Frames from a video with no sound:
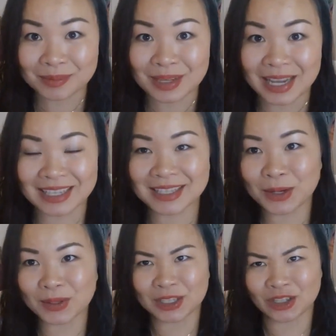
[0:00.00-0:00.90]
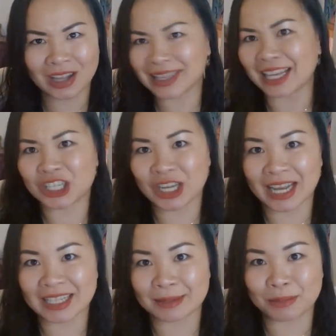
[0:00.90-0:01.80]
And so it's not that she
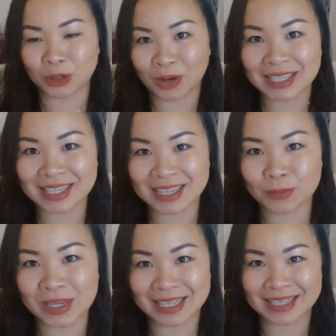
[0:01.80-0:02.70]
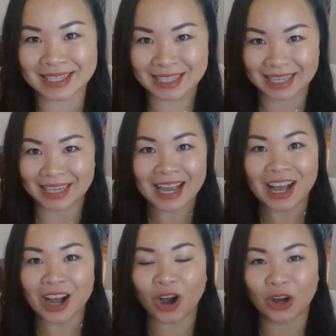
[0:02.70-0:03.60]
hasn't progressed, because we could see
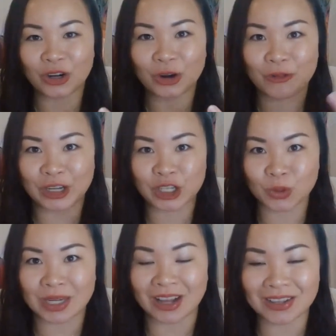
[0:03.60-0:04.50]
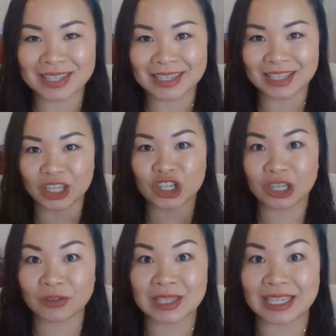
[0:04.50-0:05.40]
on her facial analysis the
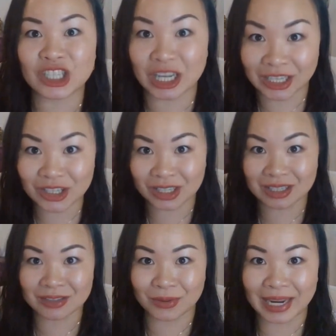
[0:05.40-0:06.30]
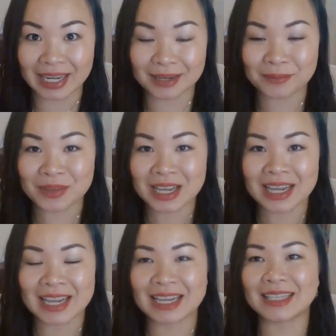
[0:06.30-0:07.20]
shifts and changes, right?
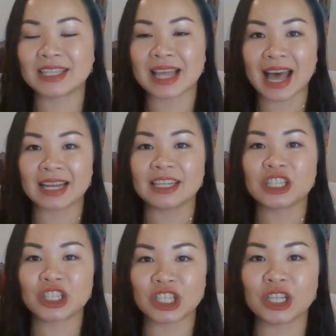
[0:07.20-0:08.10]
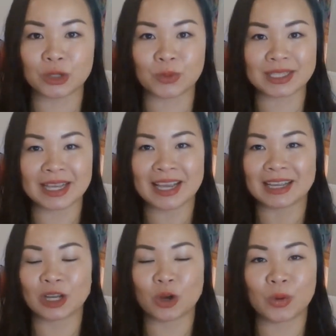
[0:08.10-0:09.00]
It's that she was
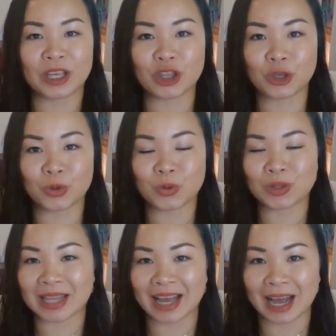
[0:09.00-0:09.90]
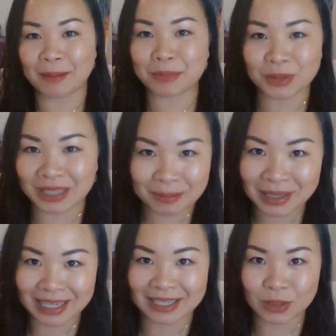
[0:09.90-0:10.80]
going through that upper
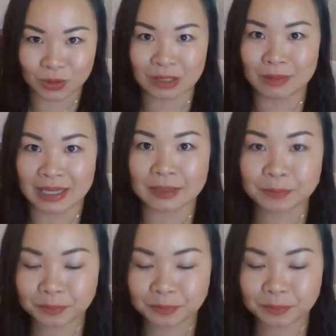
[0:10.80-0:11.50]
limiting, so to speak,